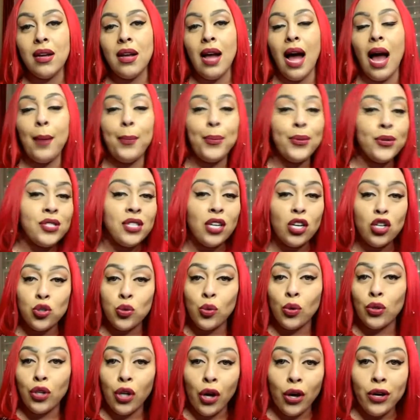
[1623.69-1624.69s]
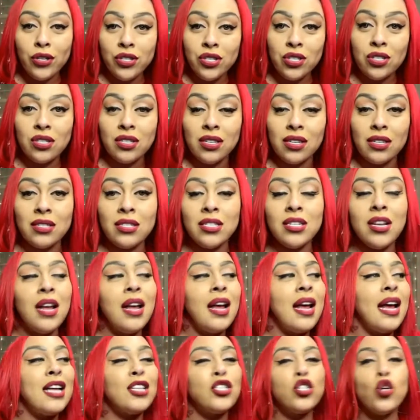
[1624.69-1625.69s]
Hypersexual narcissists,
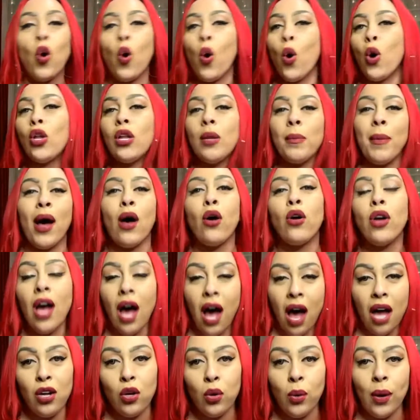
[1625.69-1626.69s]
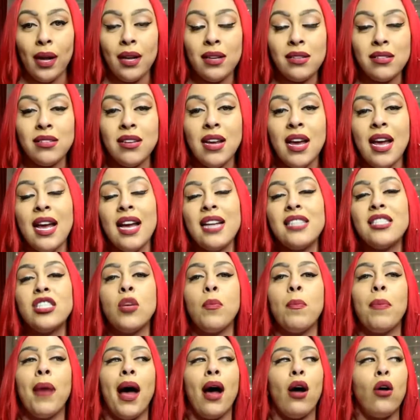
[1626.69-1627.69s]
it's all about conquest. It's
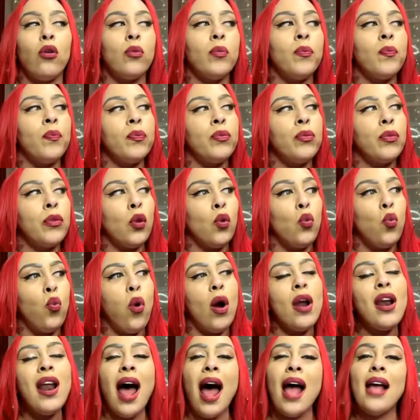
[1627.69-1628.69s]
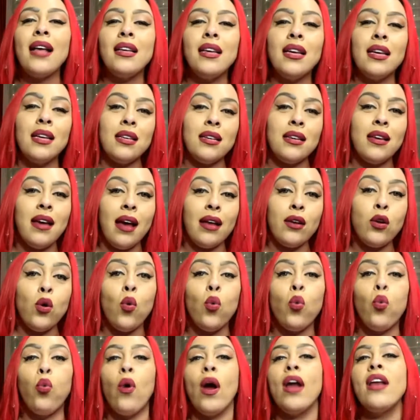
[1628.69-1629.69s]
about what I can get,
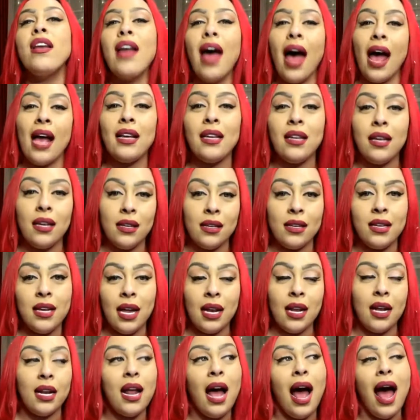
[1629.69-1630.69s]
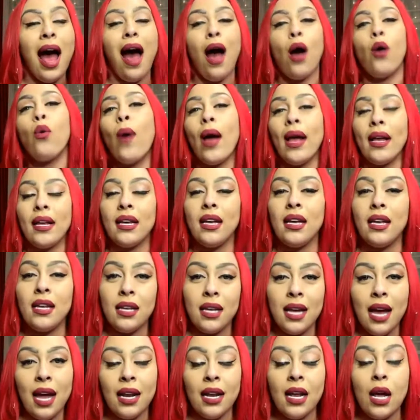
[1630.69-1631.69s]
when I can get it, how I can
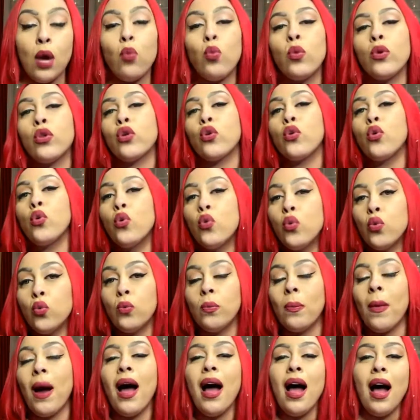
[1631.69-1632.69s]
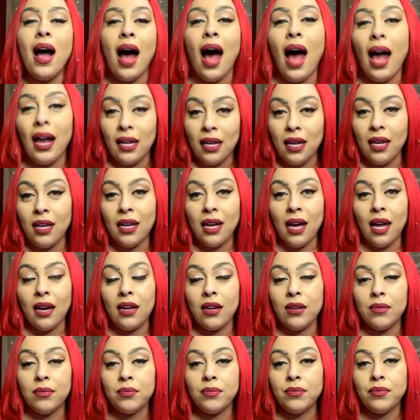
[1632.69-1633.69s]
get it, and with whom I can get it.
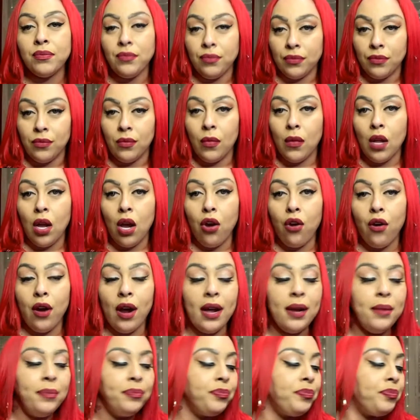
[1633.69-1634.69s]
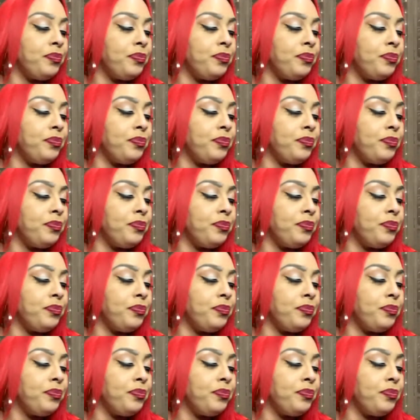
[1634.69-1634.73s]
All right.